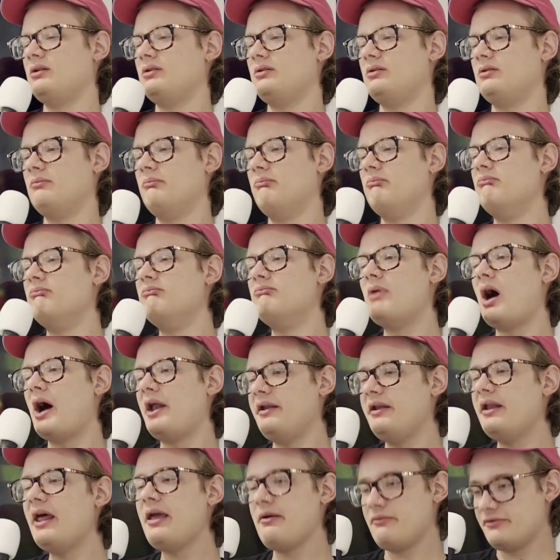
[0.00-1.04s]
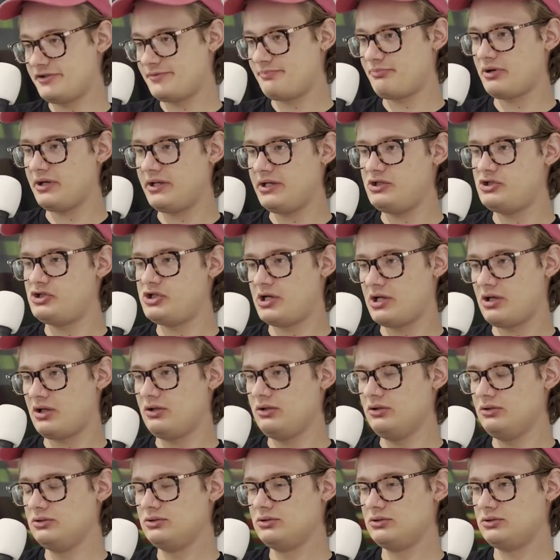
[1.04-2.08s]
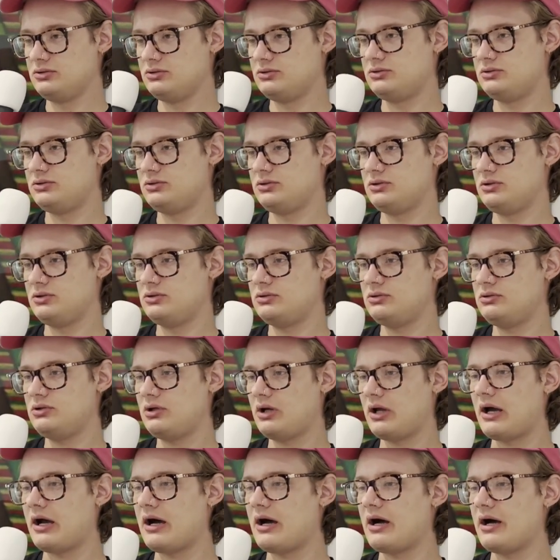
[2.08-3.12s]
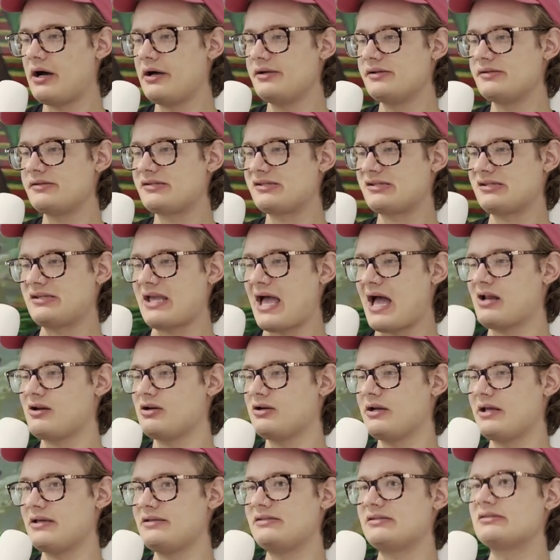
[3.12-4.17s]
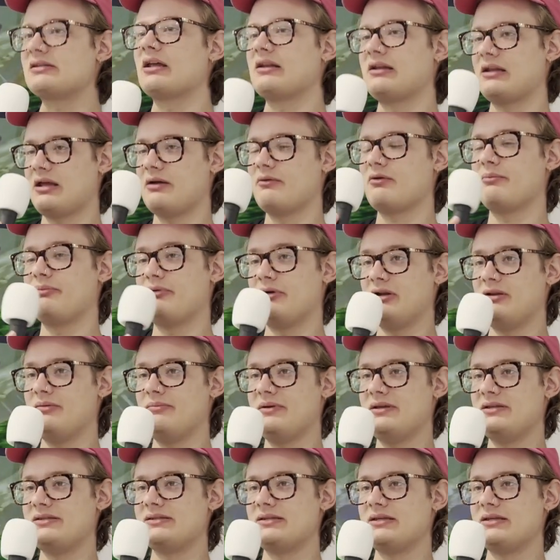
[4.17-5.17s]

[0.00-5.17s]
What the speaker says: Monday was pretty chill. Saturday, Sunday were pretty busy.